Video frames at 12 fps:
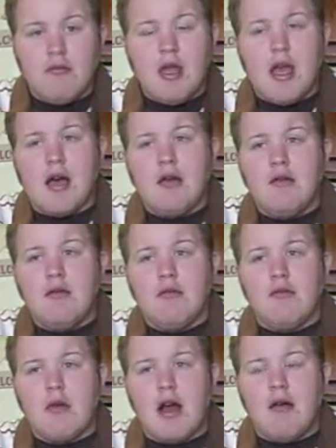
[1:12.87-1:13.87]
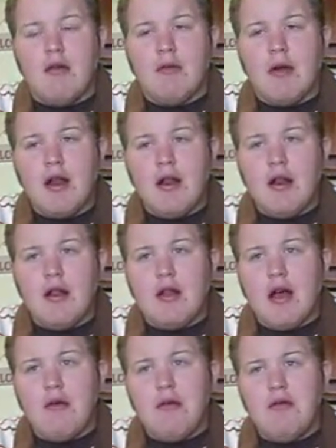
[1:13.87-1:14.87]
Yeah, I would run it.
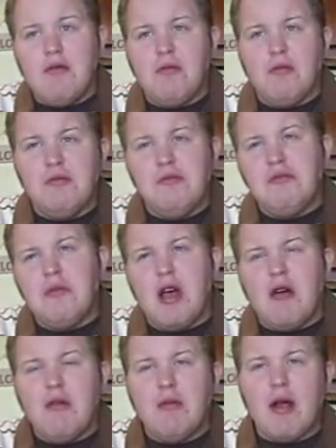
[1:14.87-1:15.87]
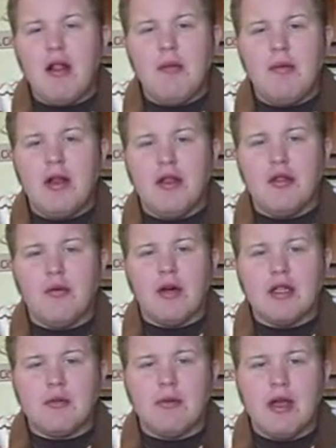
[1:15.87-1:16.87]
I would probably put it in the
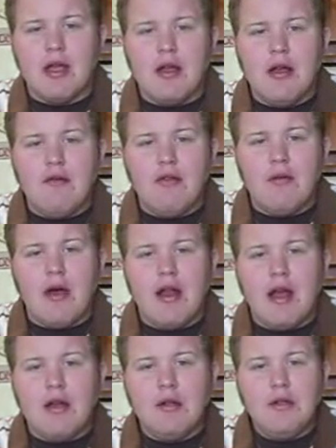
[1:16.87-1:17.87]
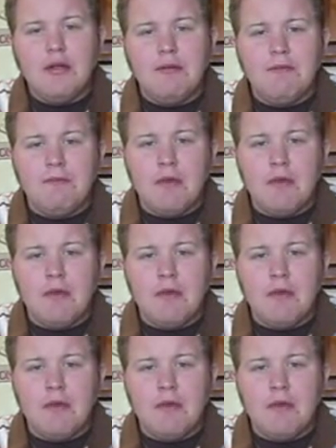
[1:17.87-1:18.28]
West Wing of the White House,